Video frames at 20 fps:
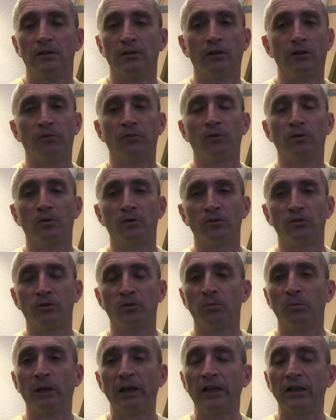Not for
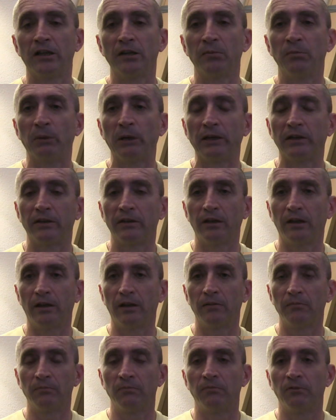Sean Baker, but
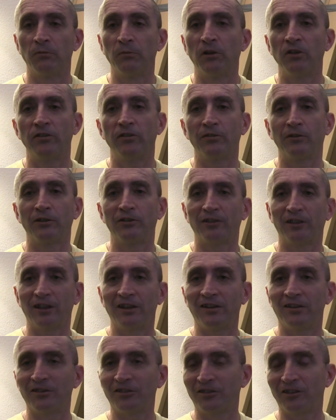um, for most of us,
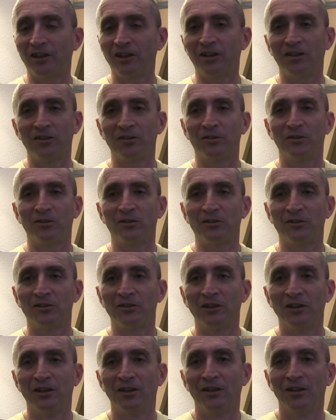eight ounce steak is,
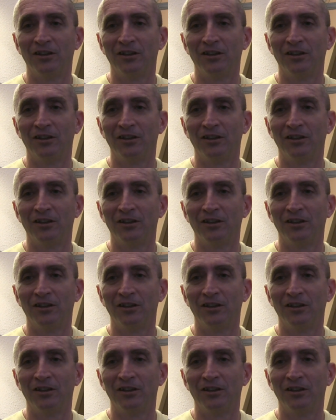is,